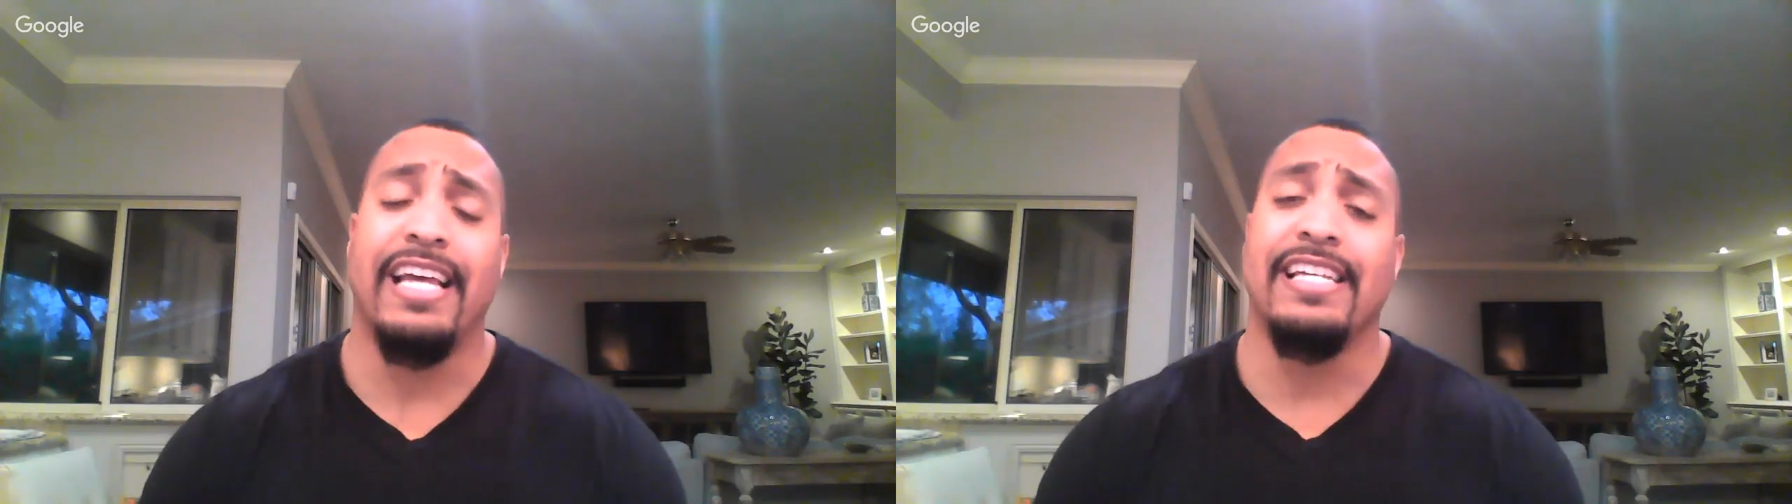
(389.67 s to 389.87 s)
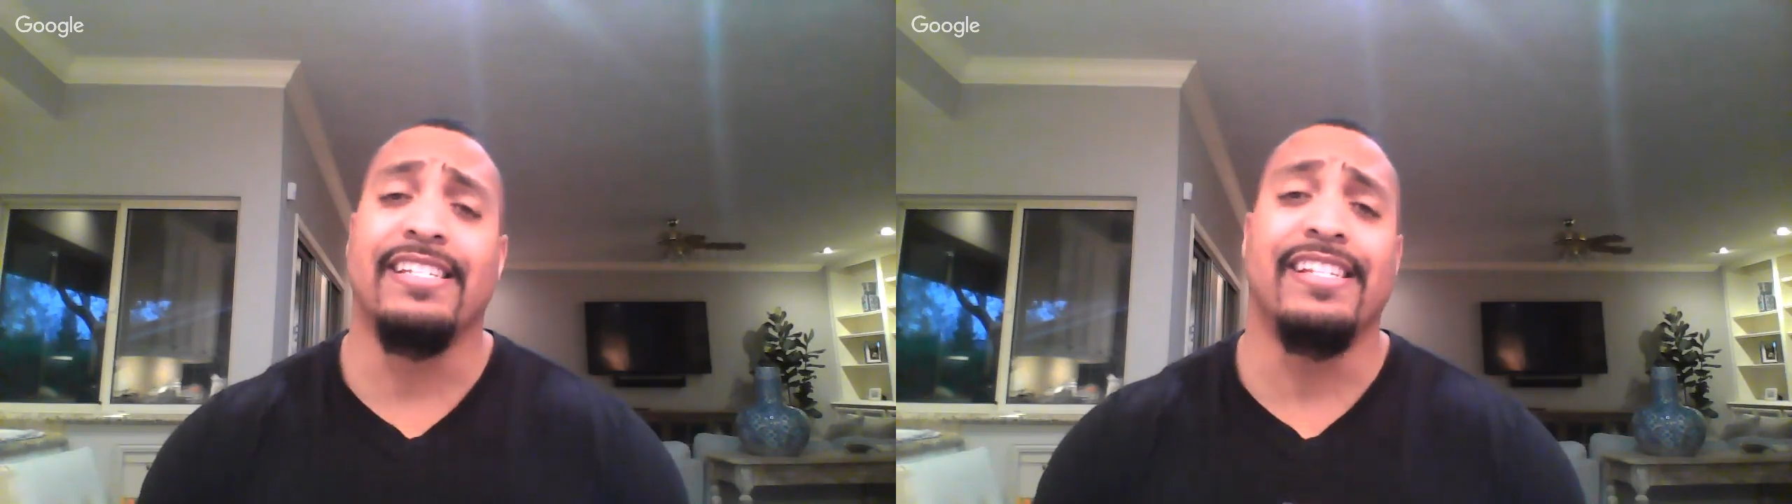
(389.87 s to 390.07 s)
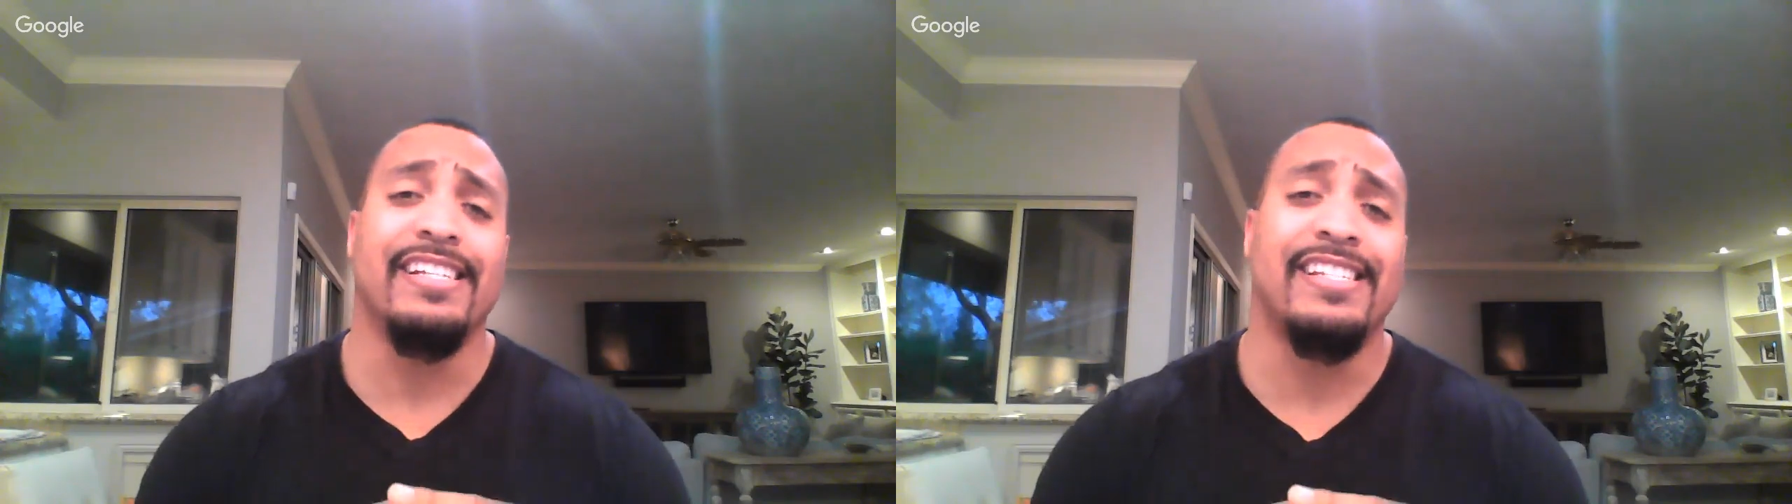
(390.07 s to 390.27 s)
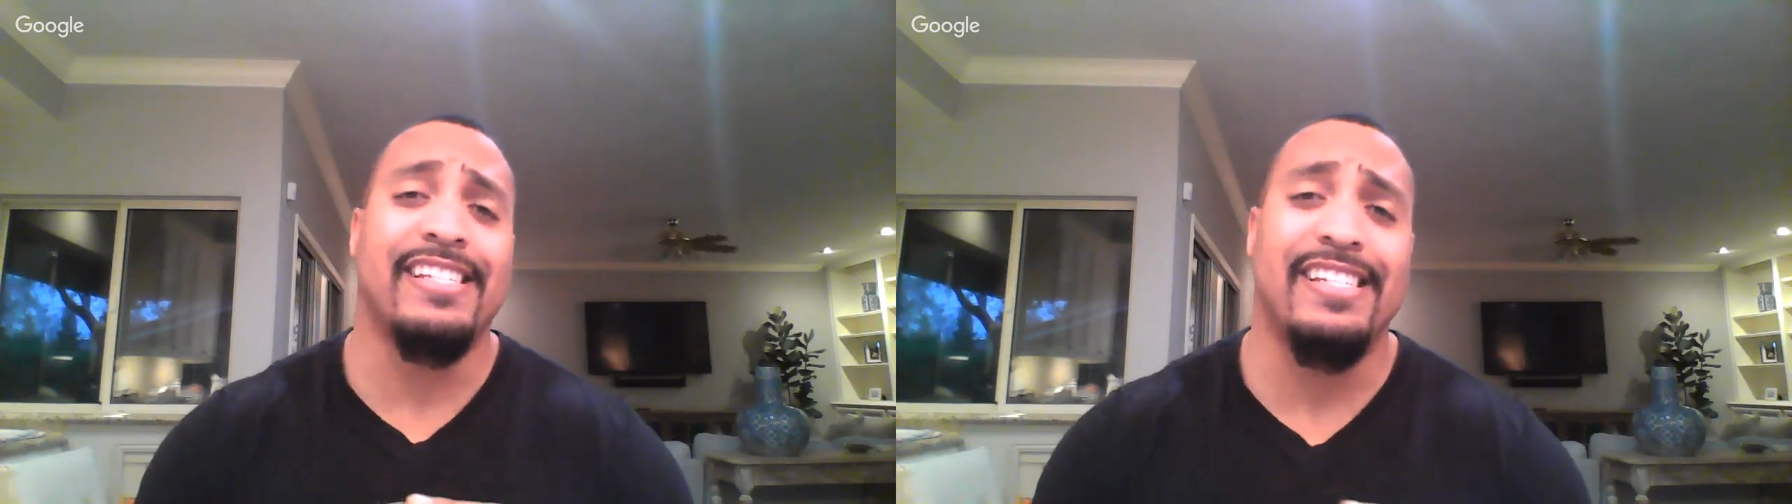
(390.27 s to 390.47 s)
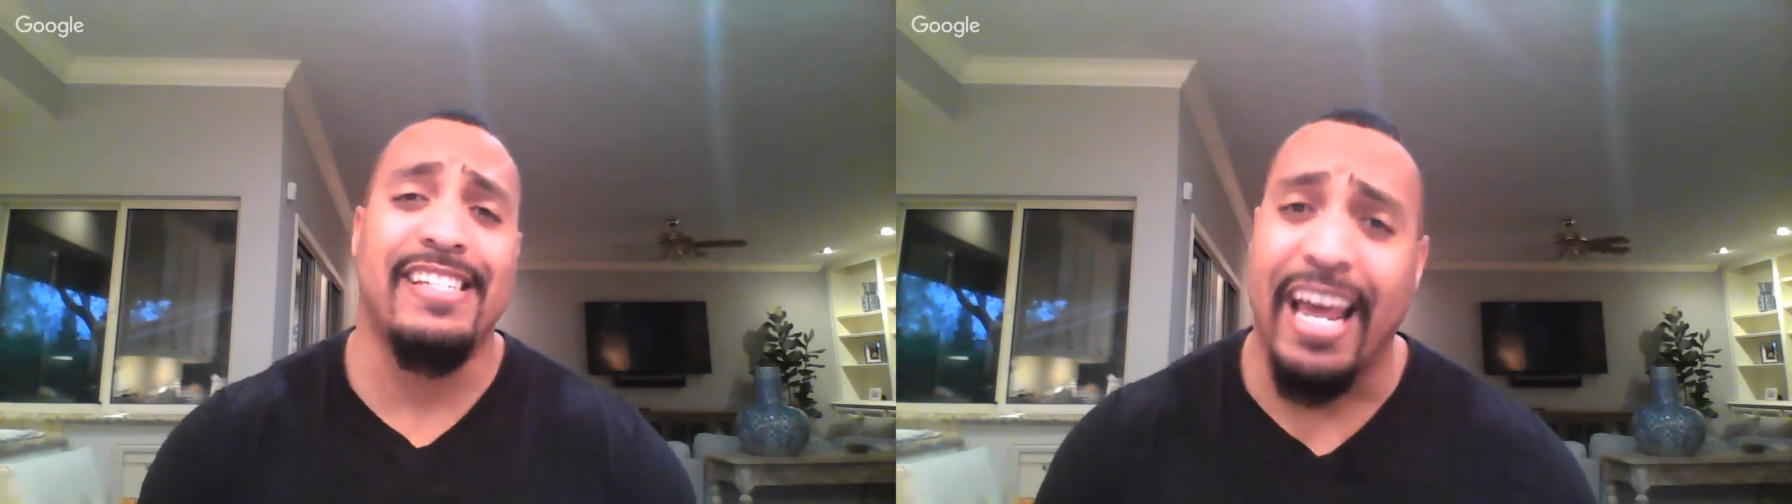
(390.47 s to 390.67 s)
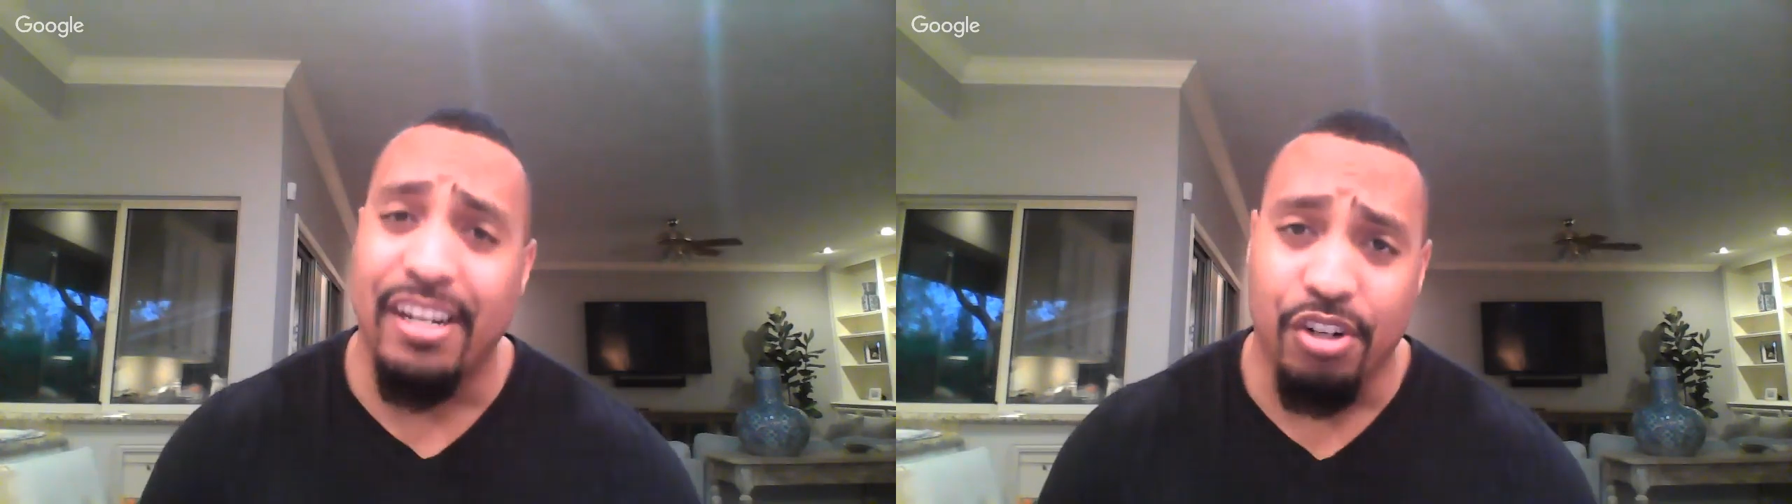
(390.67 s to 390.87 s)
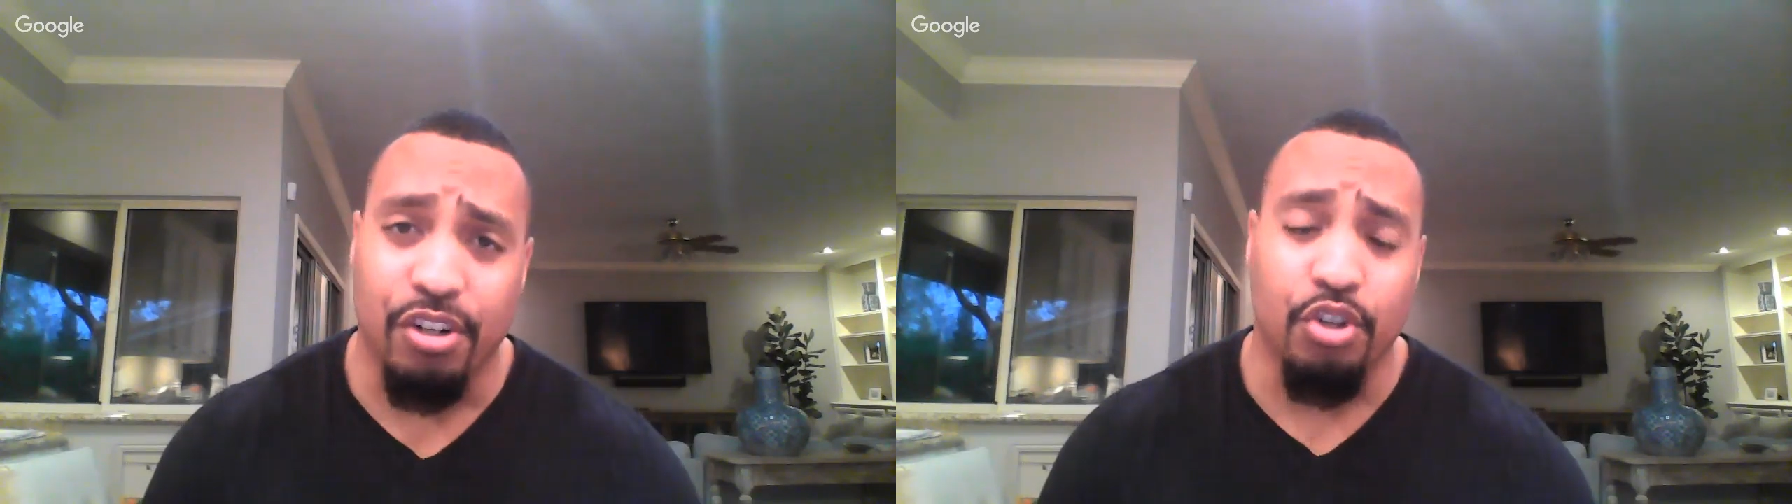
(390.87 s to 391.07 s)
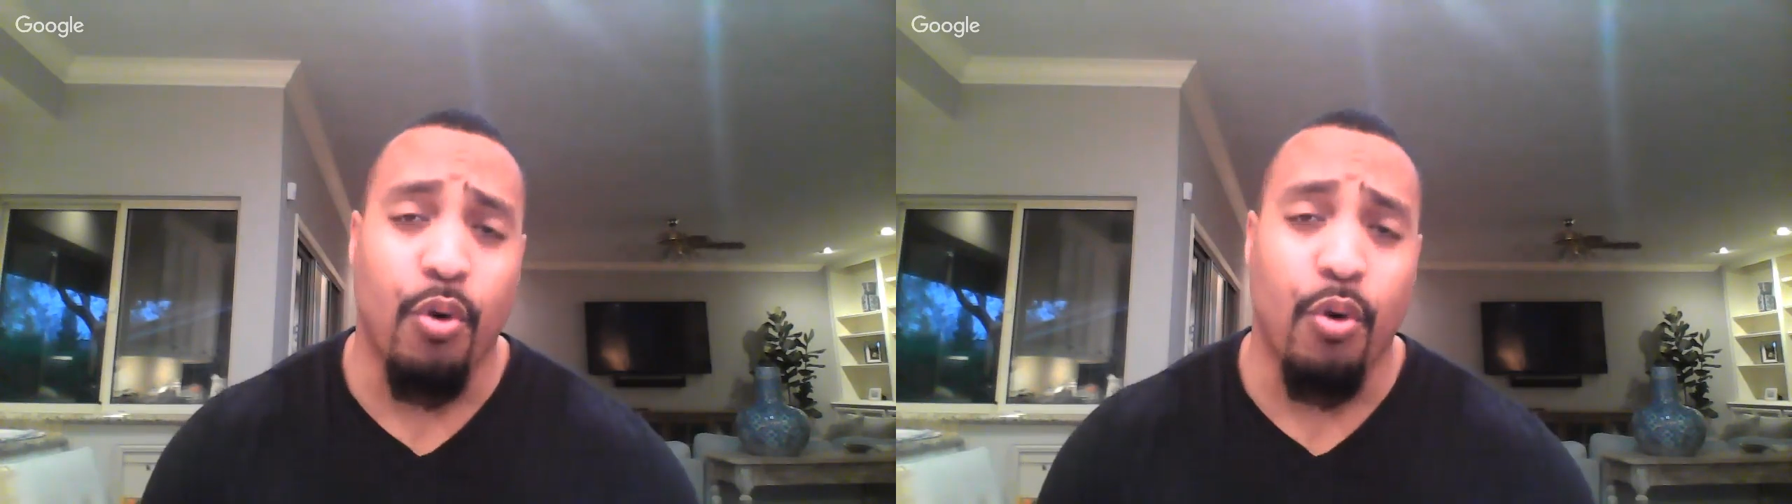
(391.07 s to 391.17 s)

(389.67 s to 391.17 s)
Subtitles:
is the standard.